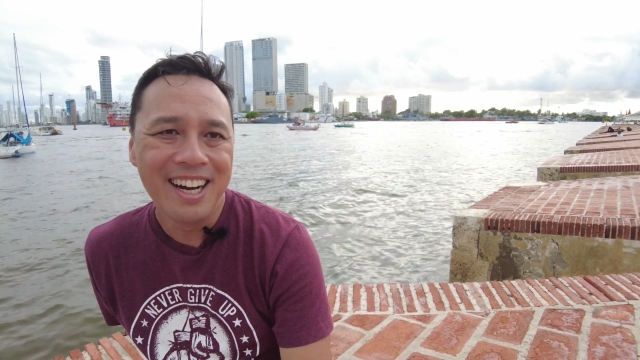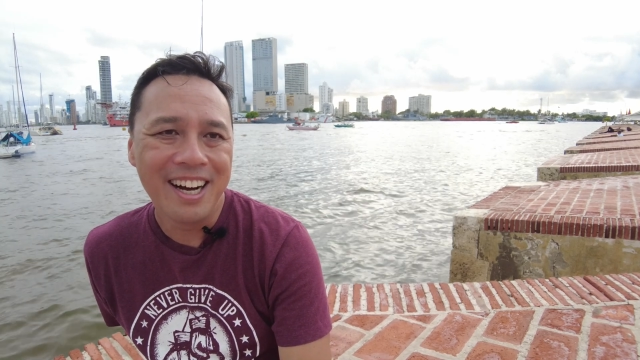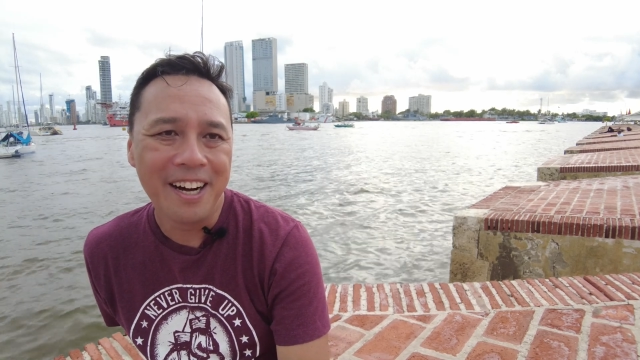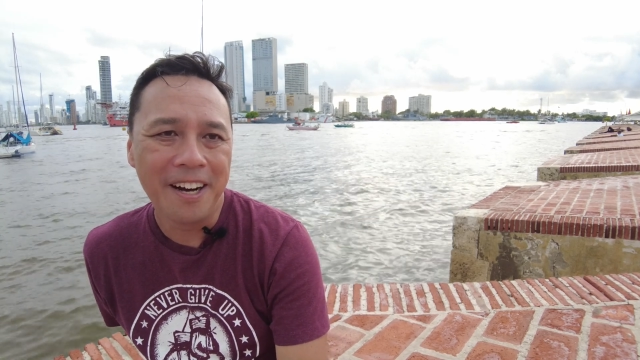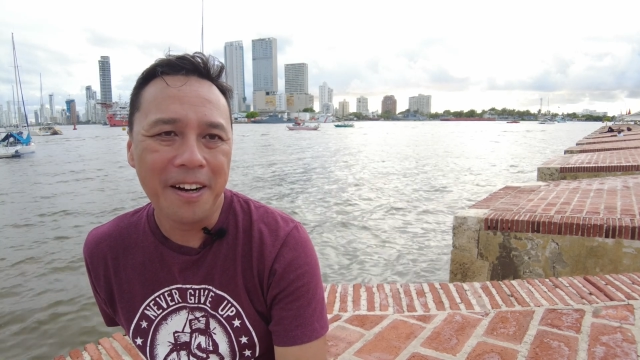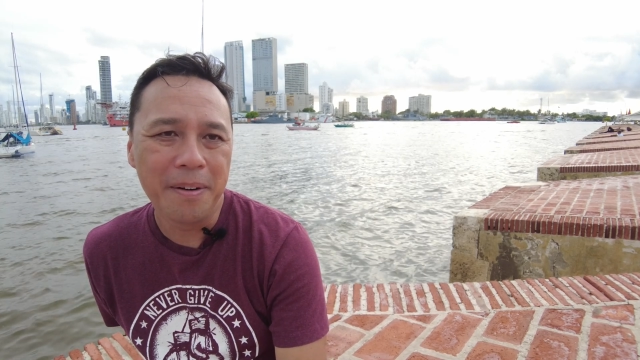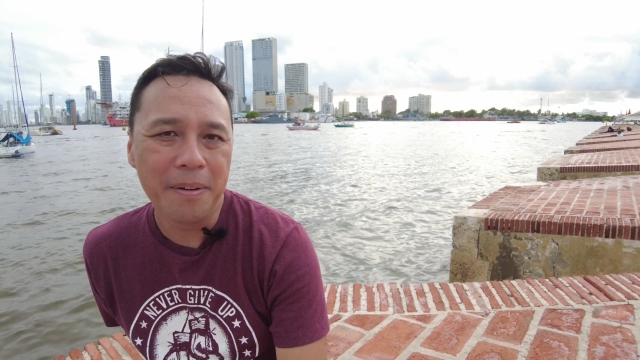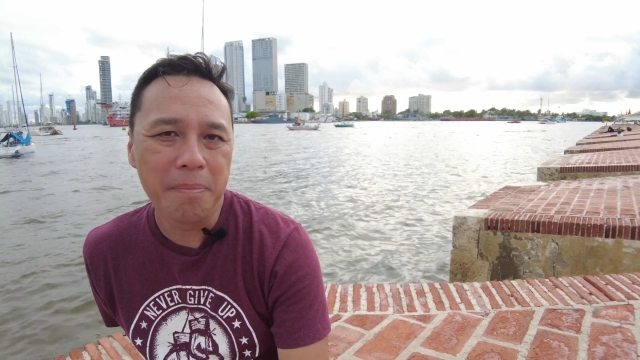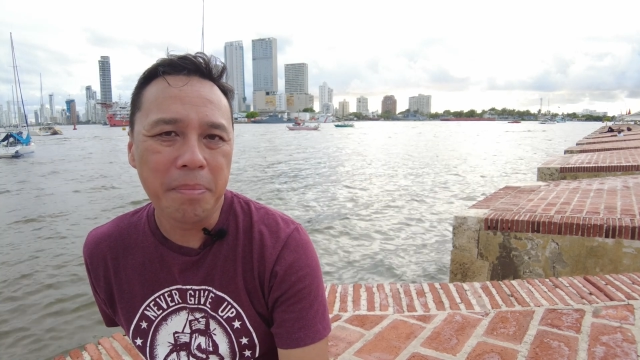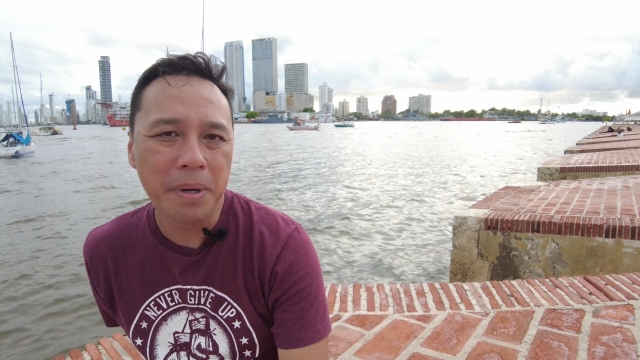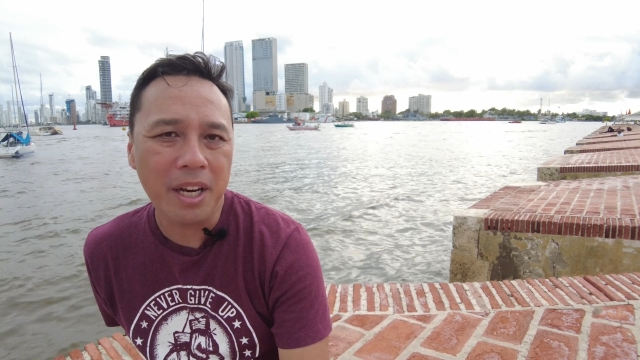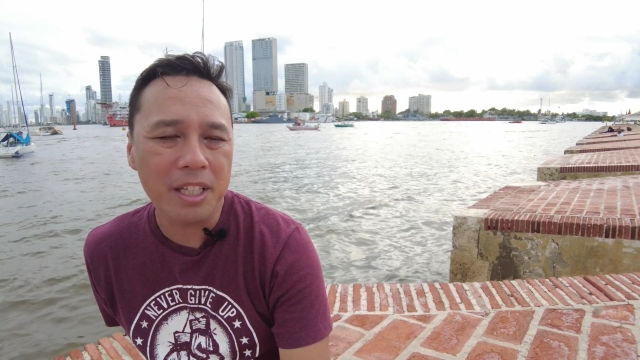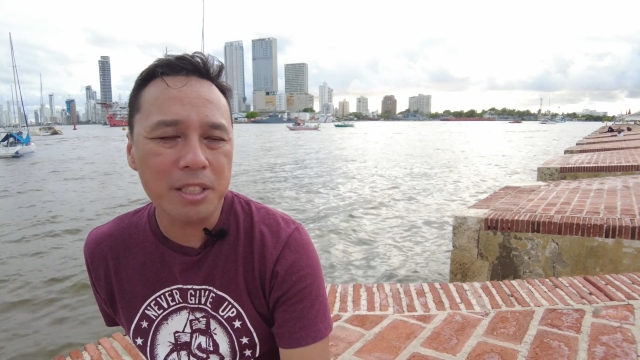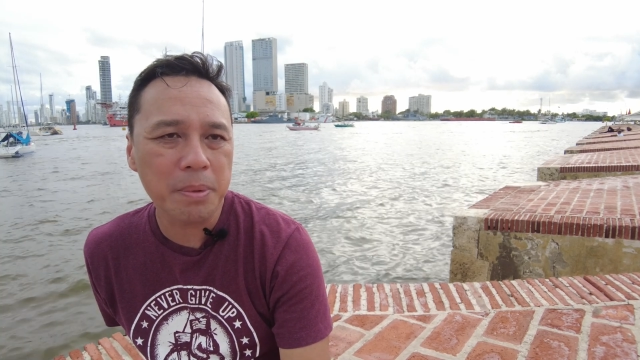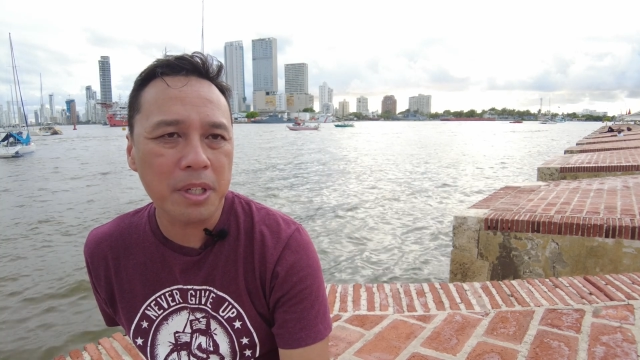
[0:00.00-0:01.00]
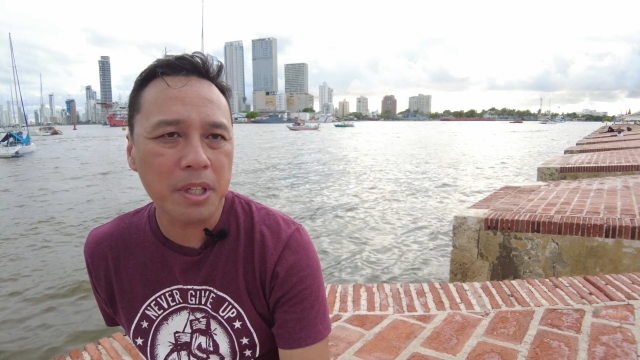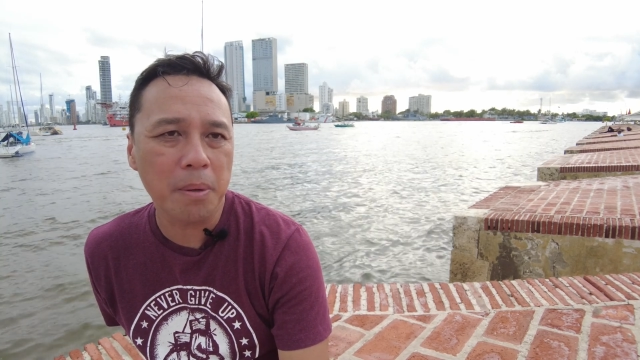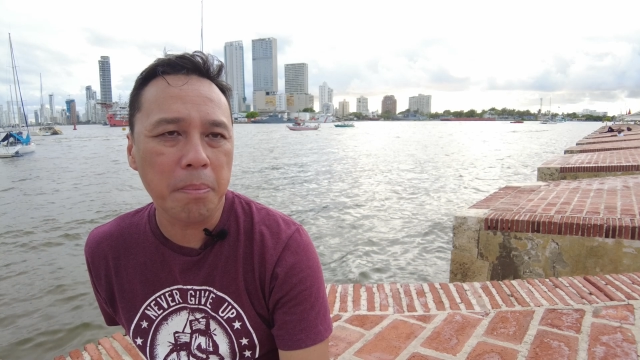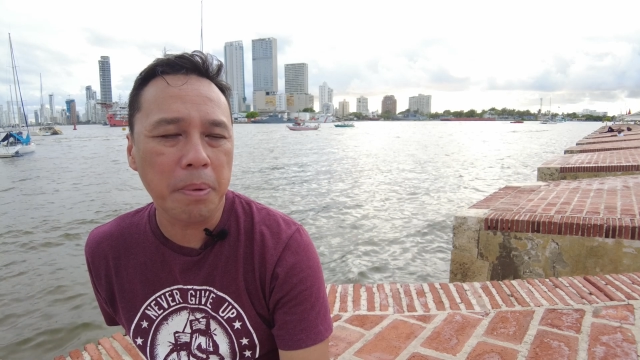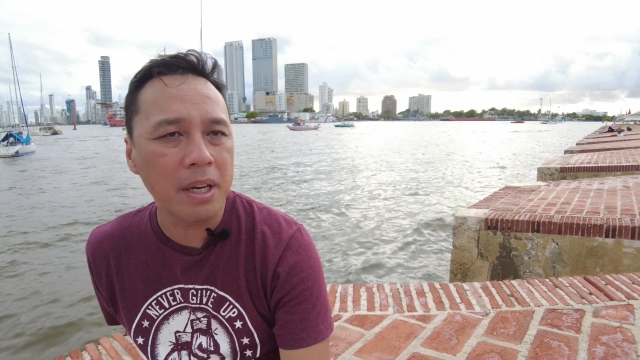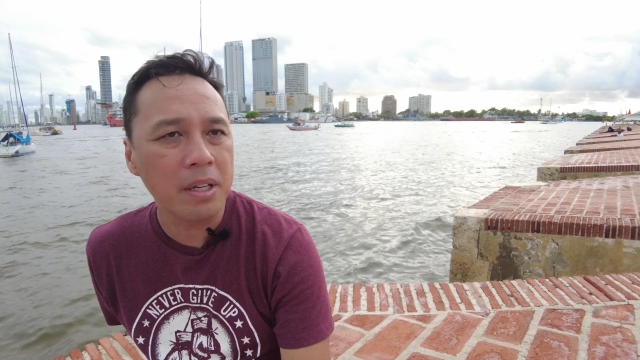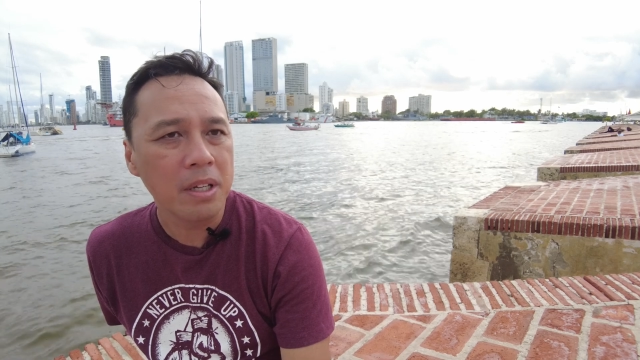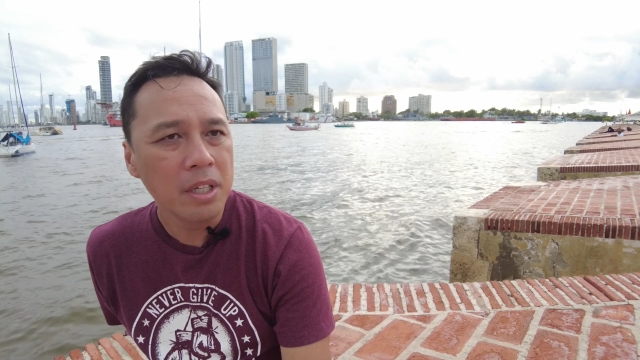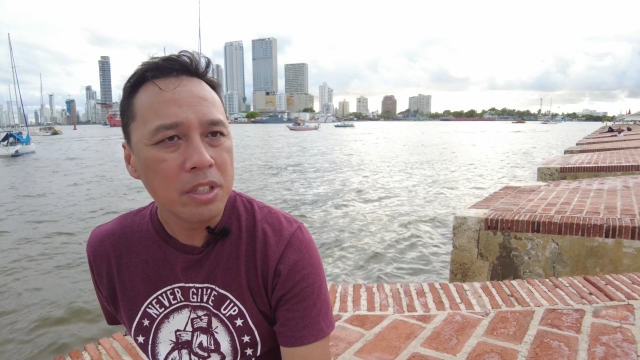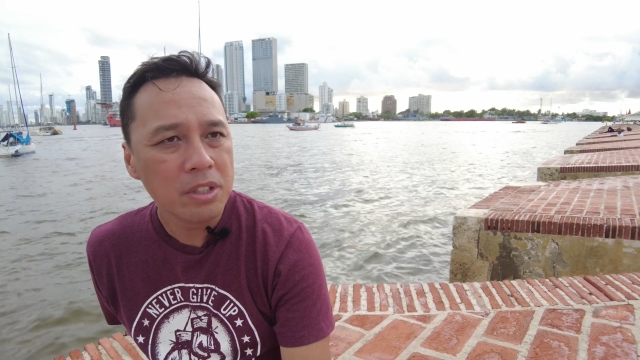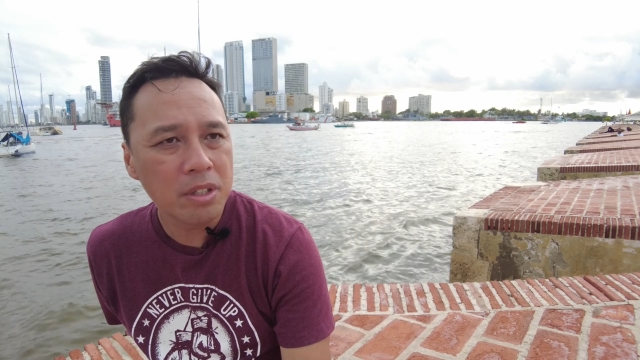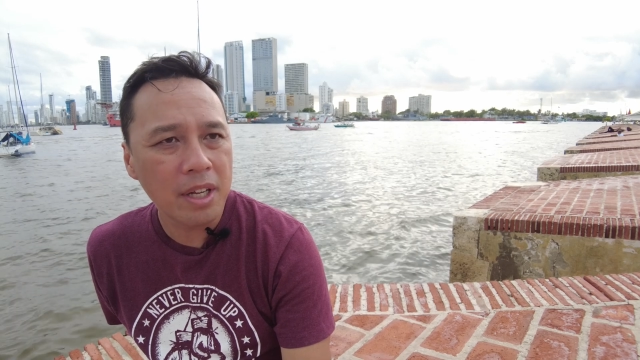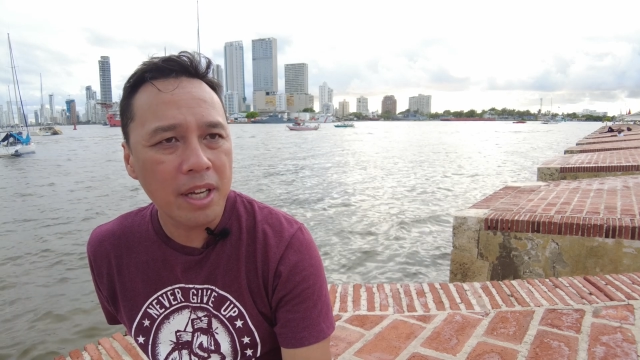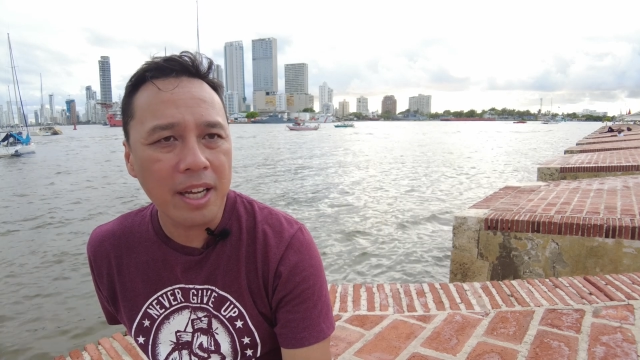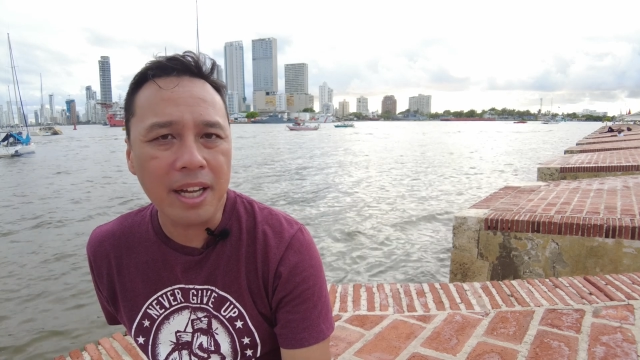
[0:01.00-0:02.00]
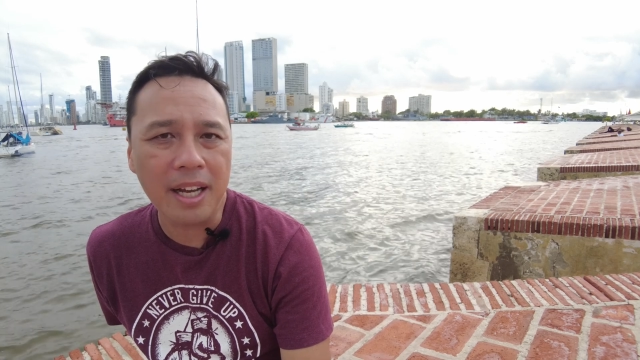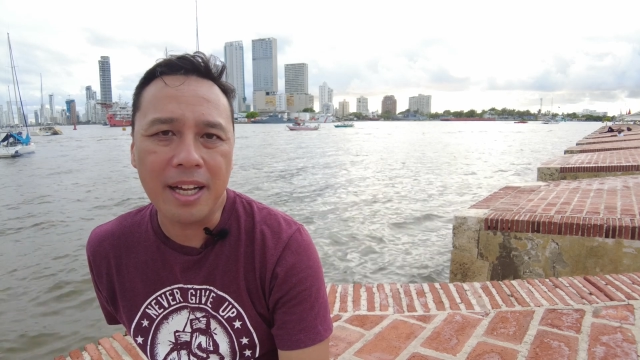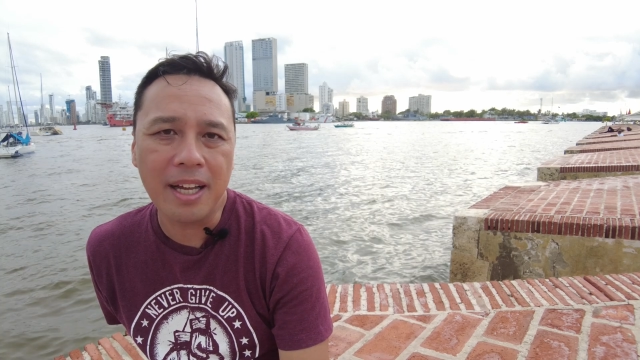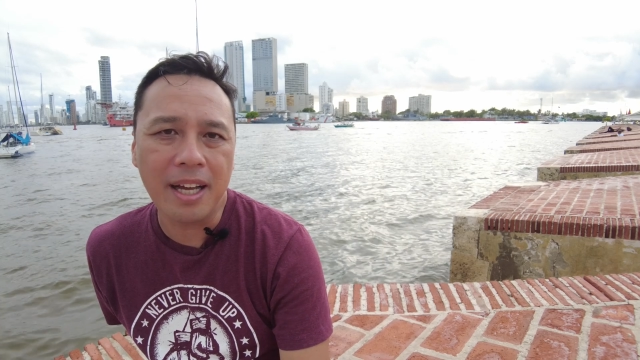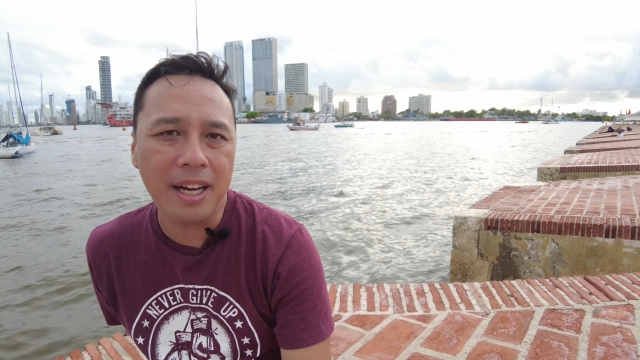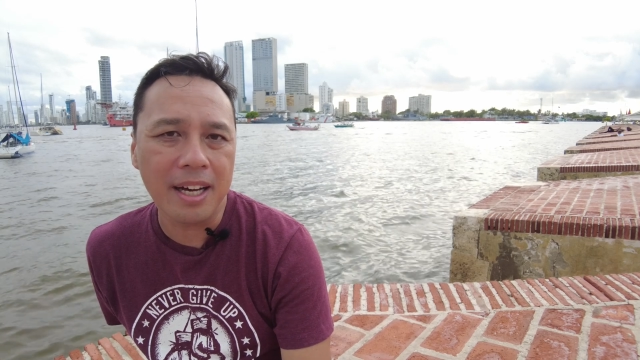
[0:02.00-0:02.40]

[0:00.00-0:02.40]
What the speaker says: But it has been good. But today